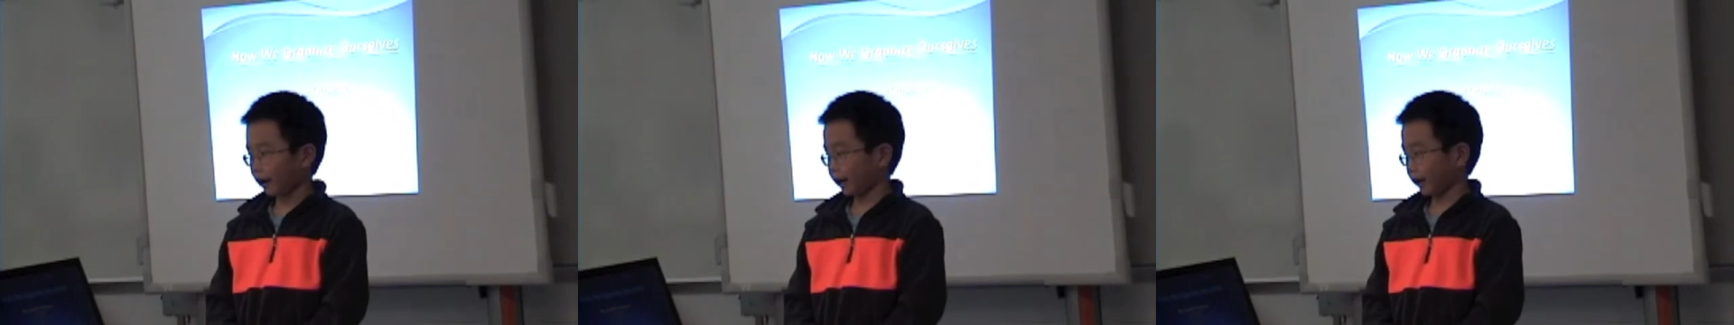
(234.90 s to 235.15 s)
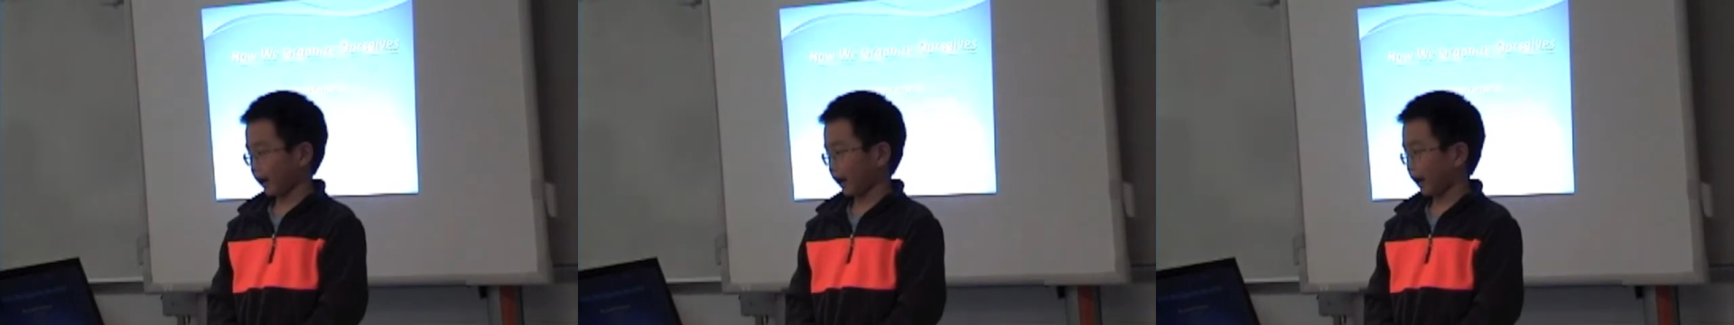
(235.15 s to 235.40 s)
Young,
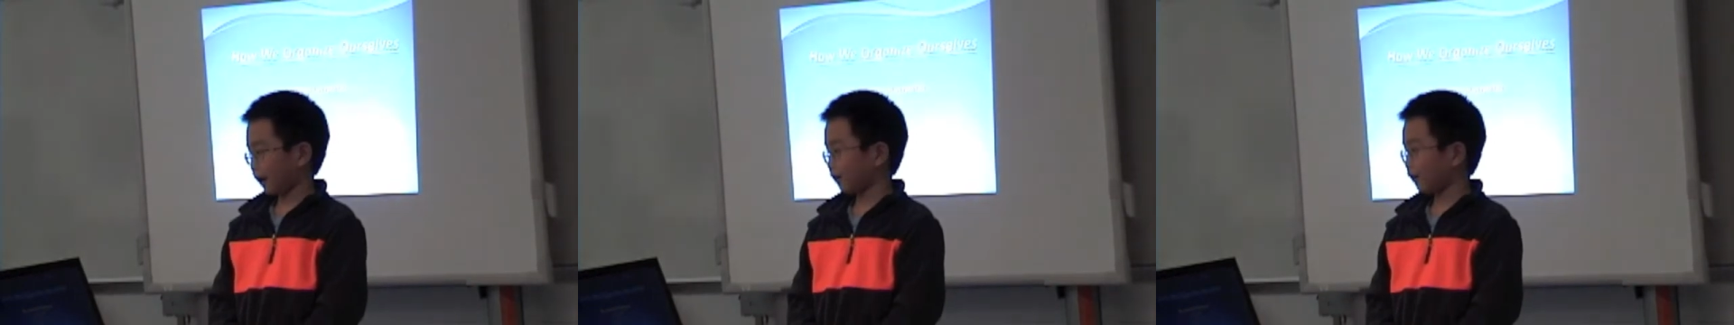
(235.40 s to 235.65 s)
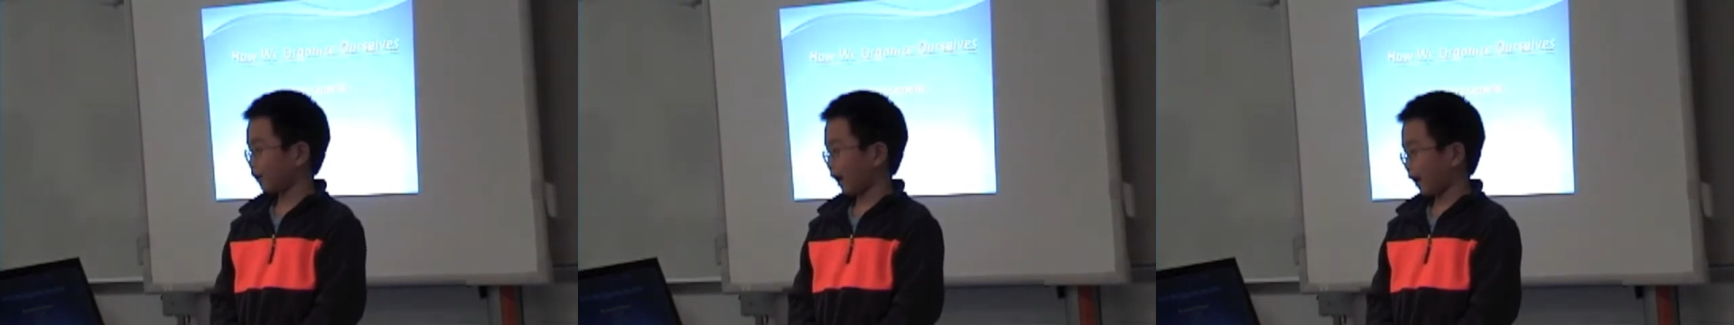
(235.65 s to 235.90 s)
and
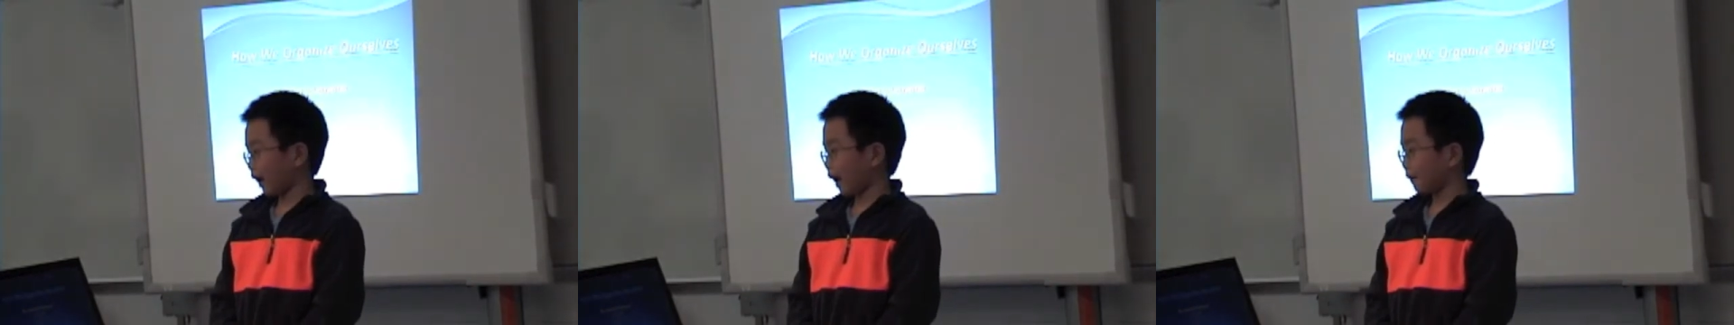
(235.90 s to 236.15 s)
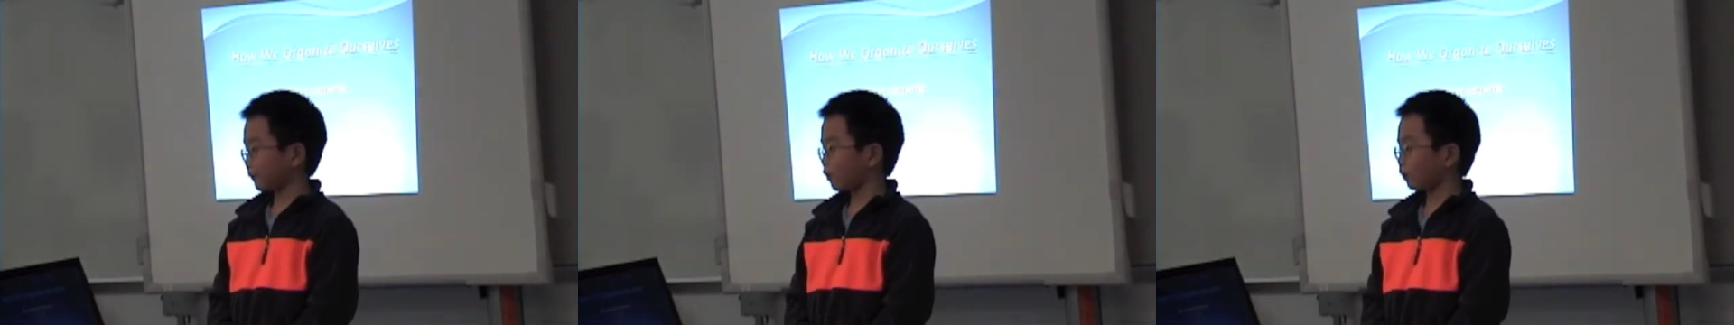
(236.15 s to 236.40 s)
today
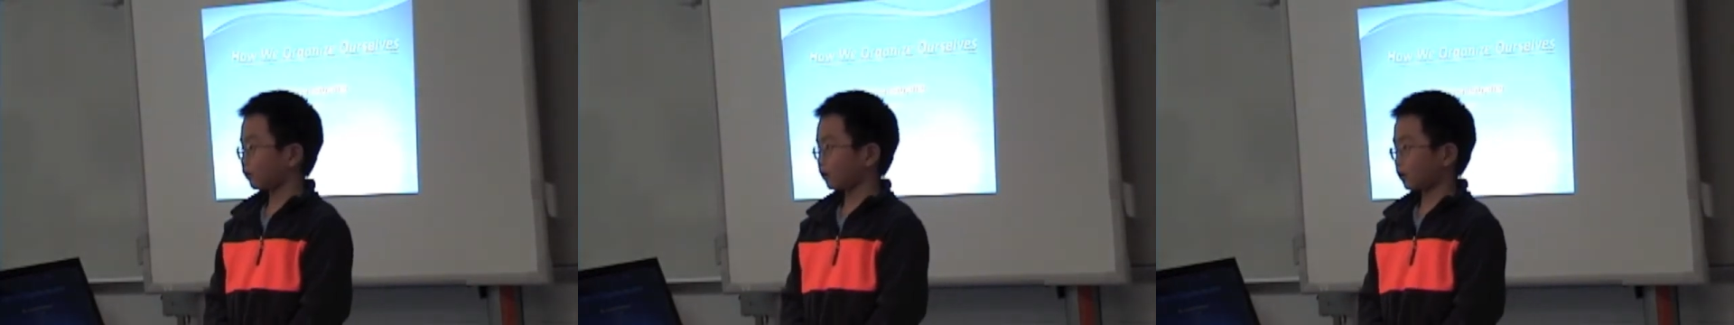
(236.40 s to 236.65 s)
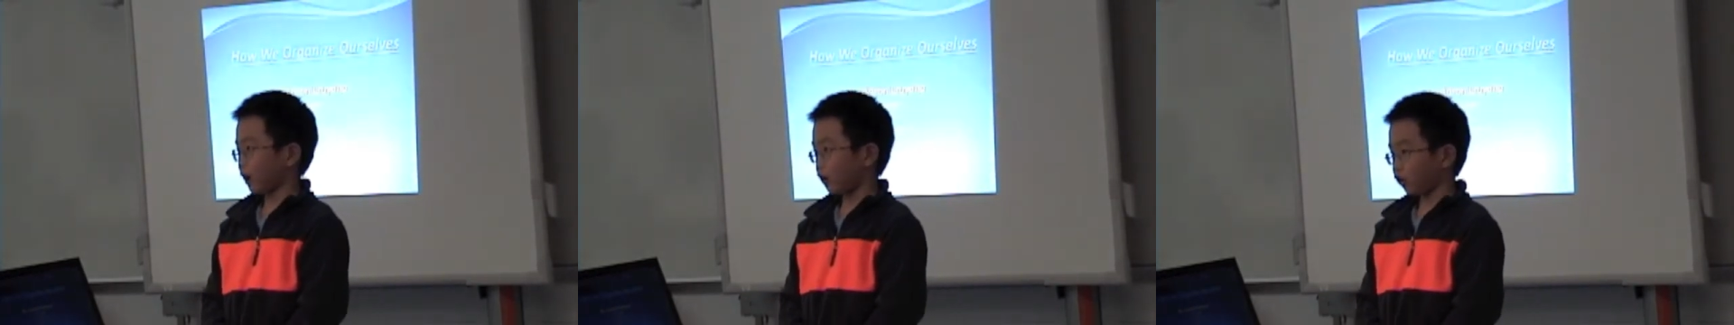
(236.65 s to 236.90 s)
I'm
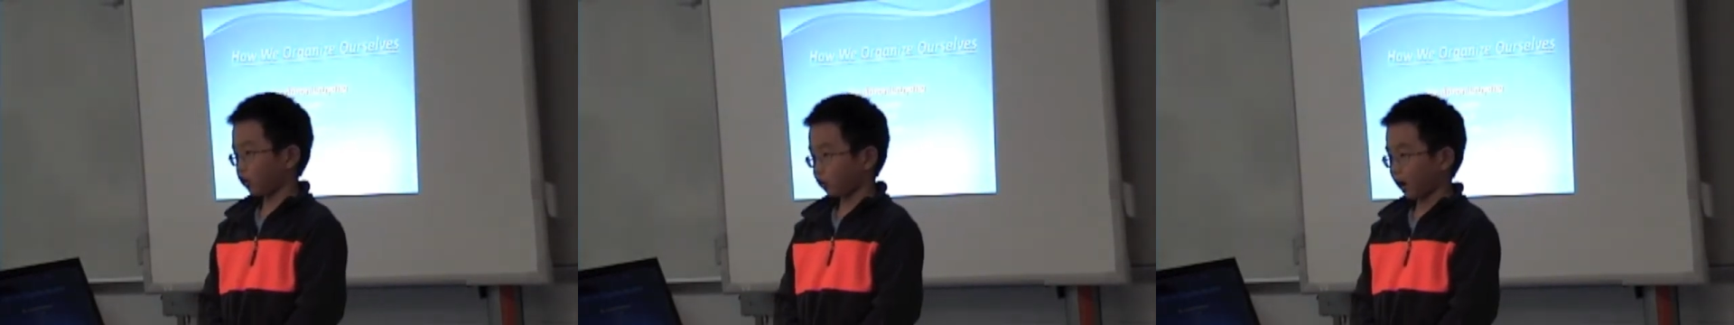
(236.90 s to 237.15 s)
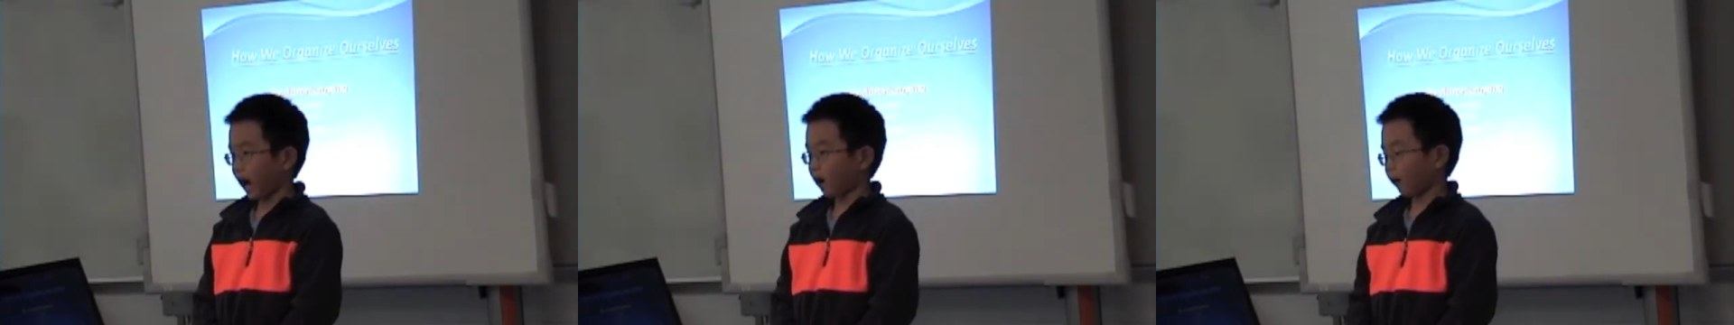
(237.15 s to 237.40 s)
going to tell
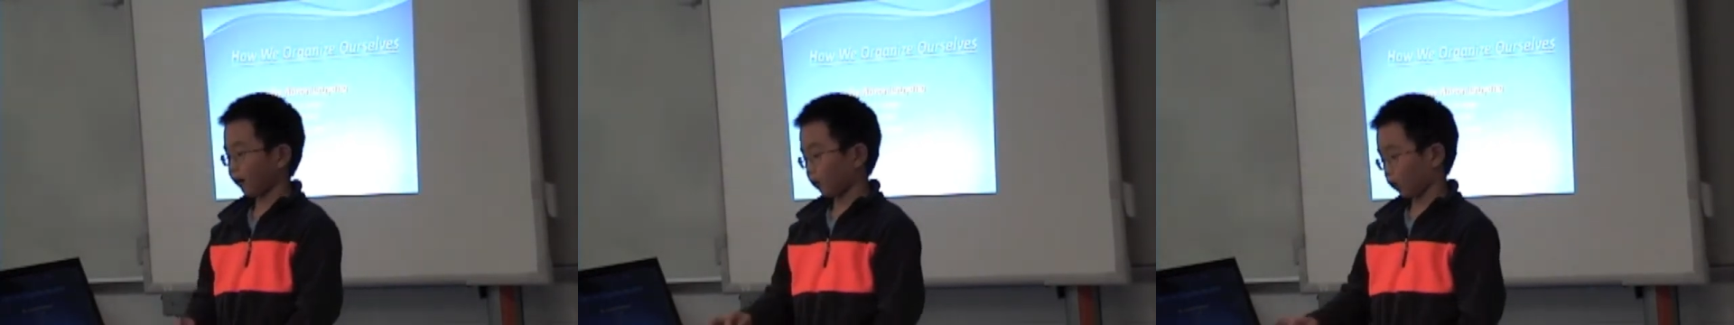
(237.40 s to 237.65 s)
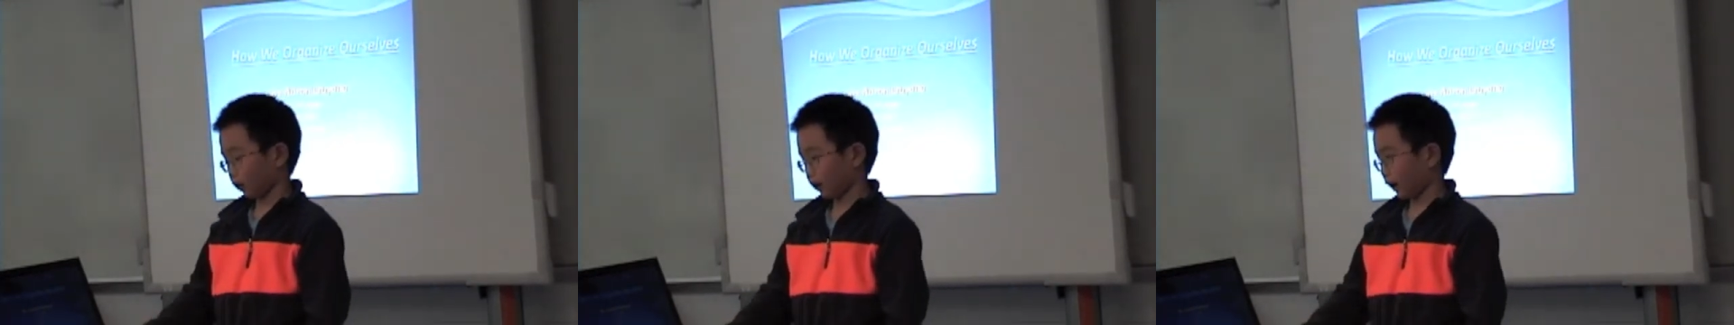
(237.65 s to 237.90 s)
you how I
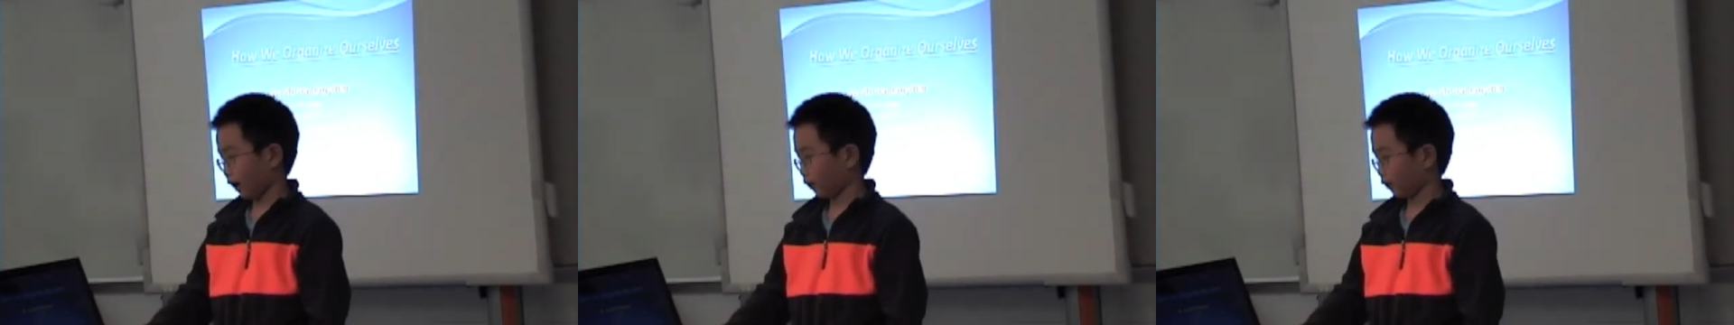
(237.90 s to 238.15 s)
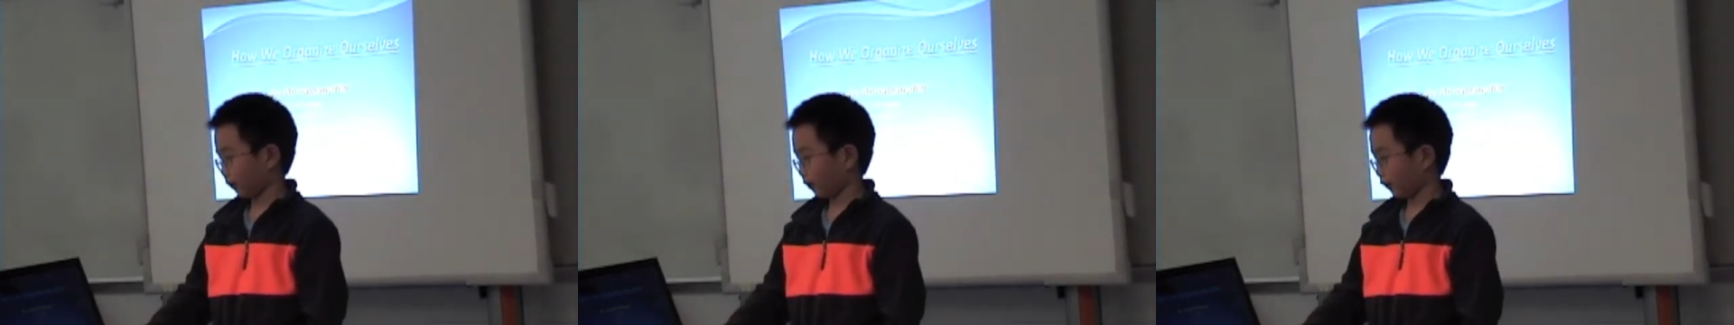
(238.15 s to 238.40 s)
organize
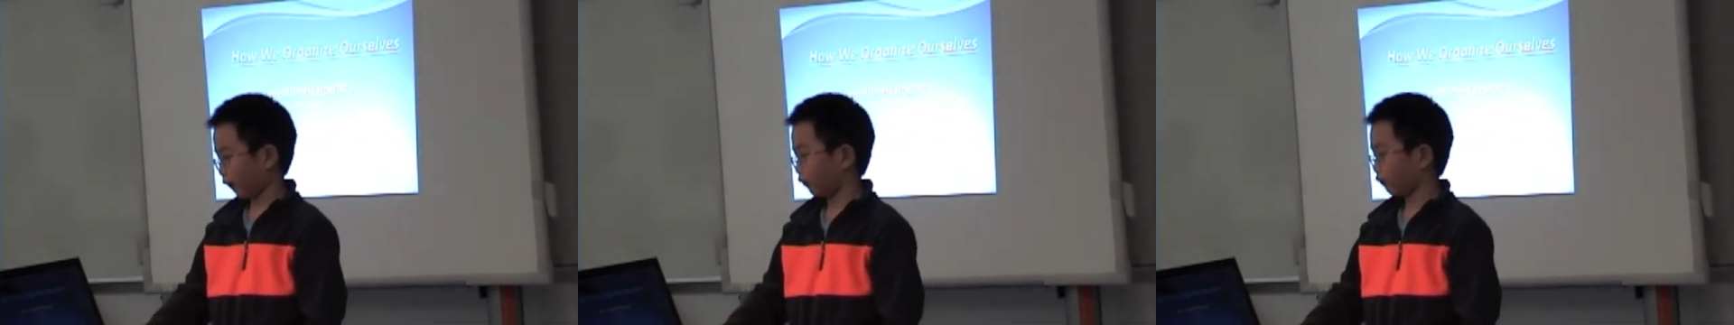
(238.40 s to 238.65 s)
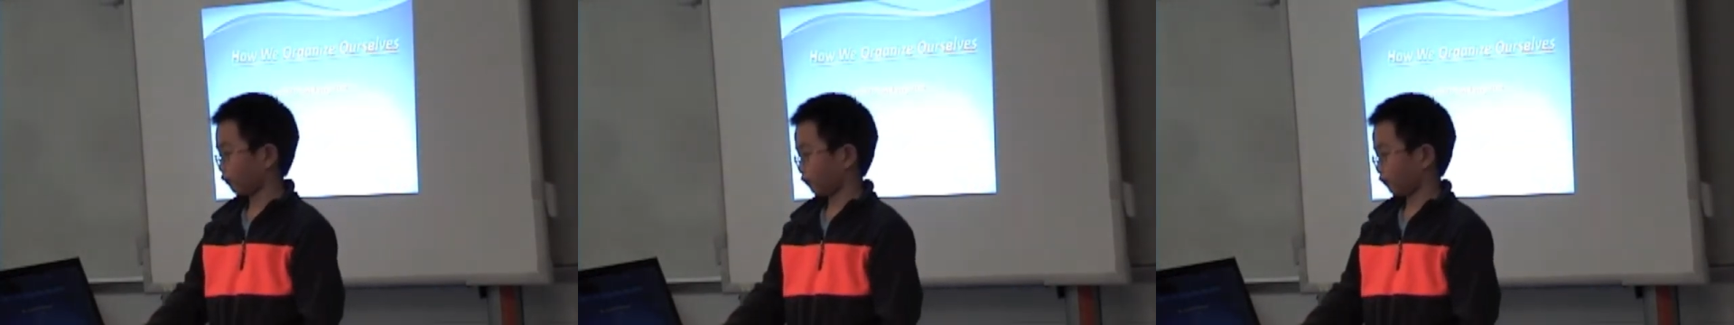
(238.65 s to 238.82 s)
myself.